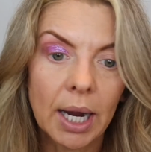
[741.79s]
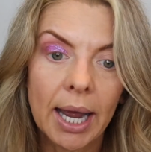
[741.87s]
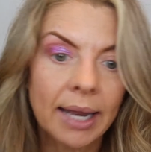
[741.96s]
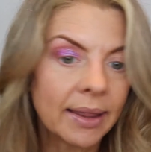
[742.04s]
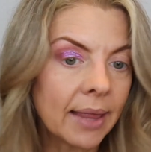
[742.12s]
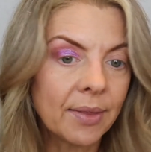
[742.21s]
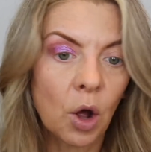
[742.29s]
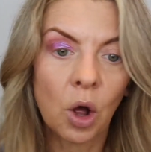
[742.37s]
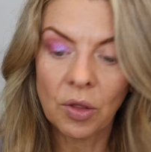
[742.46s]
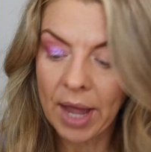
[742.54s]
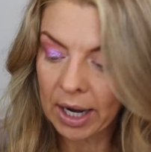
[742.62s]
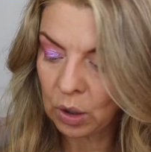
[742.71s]
and then
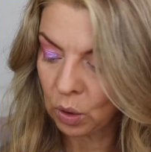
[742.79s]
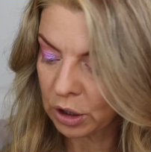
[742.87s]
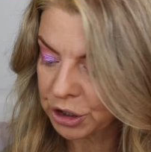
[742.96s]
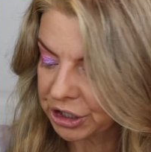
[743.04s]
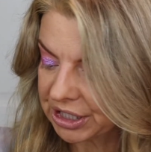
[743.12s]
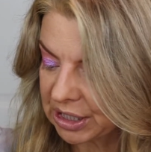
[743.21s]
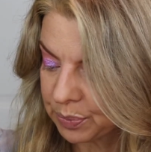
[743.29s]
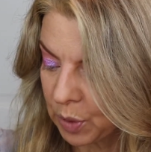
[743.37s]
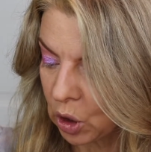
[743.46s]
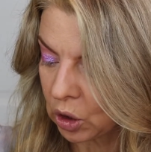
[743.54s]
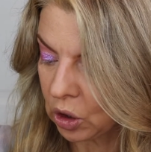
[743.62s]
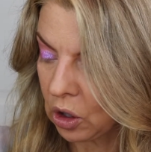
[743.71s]
all that gorgeous
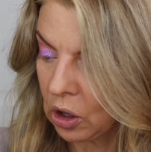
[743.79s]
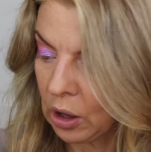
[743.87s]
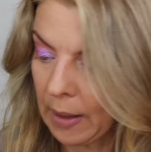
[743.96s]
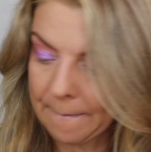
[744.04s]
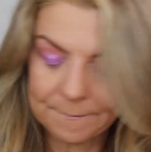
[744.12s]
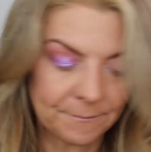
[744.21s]
sparkle.